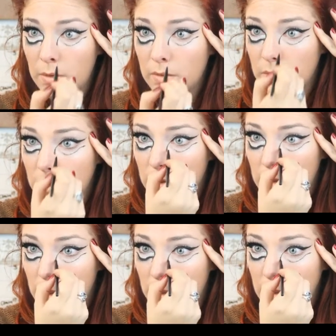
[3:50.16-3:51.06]
So you can
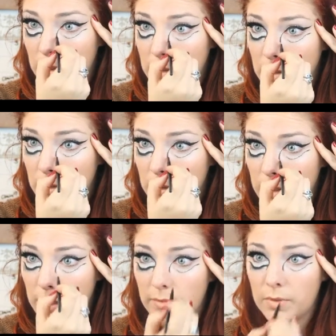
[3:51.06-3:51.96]
try to make sure
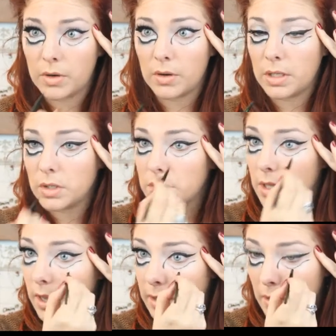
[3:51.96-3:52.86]
they're even on each
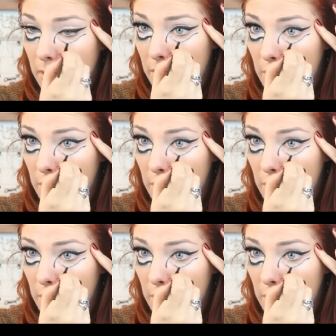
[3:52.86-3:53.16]
side.